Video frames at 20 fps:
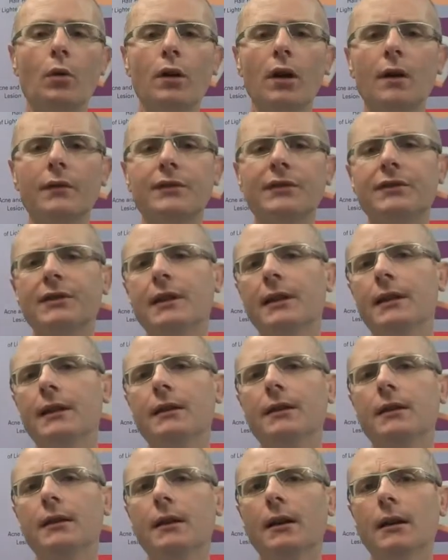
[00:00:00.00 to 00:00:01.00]
What I've
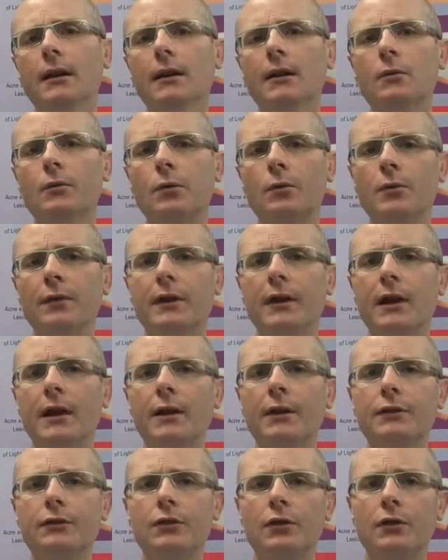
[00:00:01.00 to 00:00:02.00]
seen with
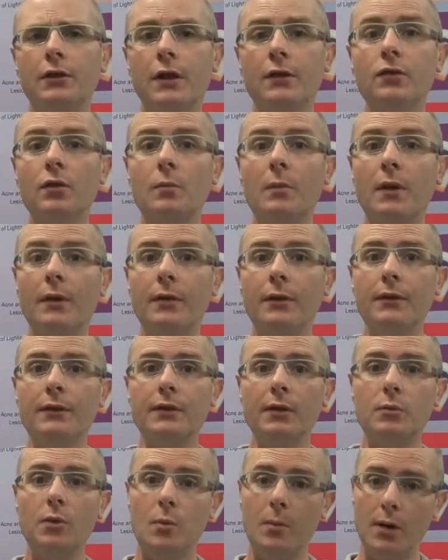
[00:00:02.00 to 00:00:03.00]
regards to dangerous
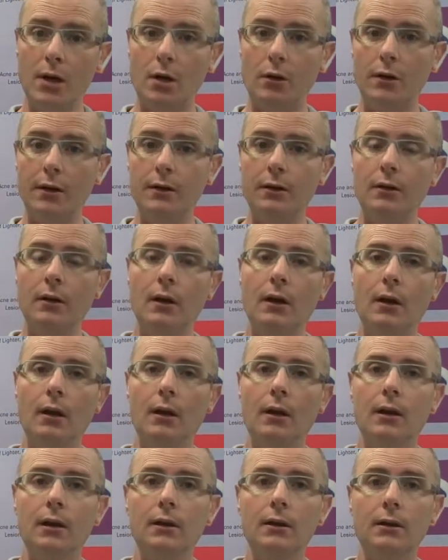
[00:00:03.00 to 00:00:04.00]
methods in repairing,
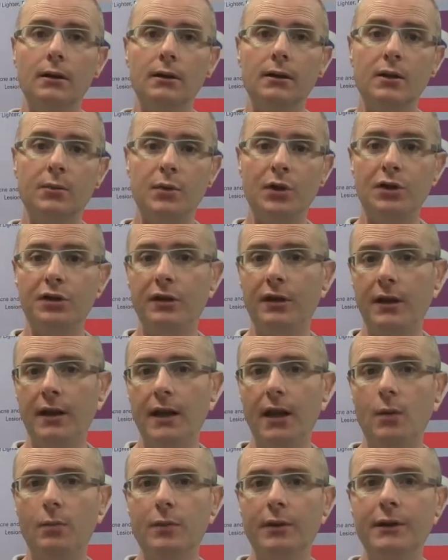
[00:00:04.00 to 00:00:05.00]
especially
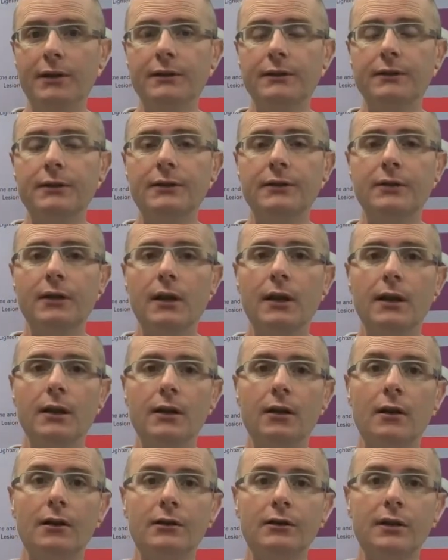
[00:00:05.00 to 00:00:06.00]
the handpieces,
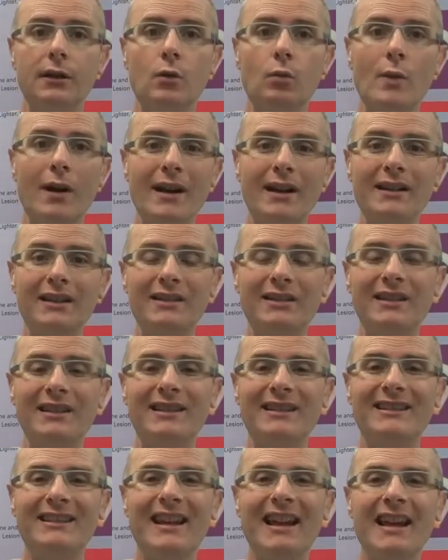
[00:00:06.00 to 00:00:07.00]
I've seen one
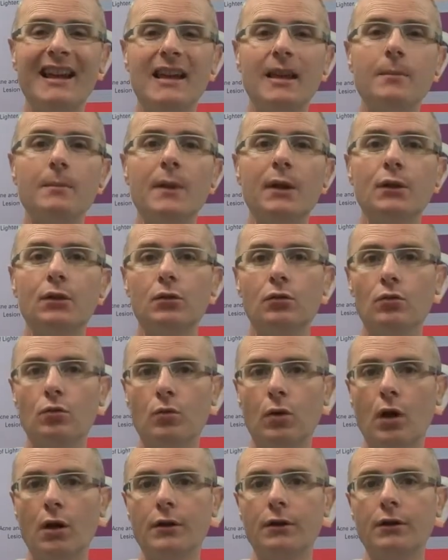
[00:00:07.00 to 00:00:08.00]
instance a metal
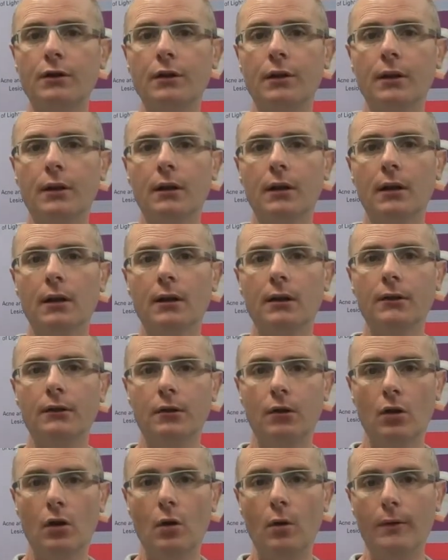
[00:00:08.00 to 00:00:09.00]
rod
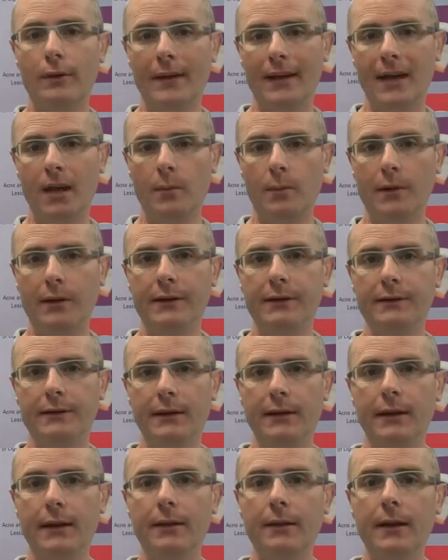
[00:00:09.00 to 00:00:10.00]
to hold the
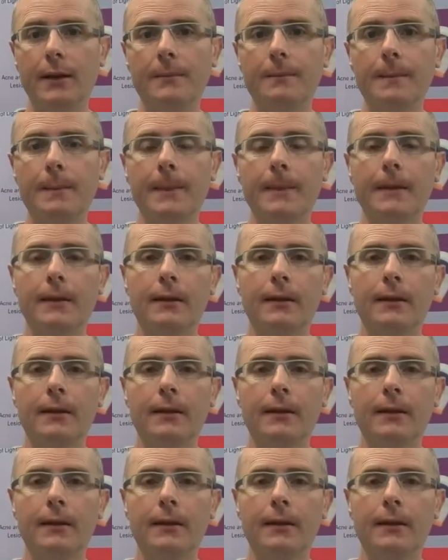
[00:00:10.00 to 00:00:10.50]
handpiece together,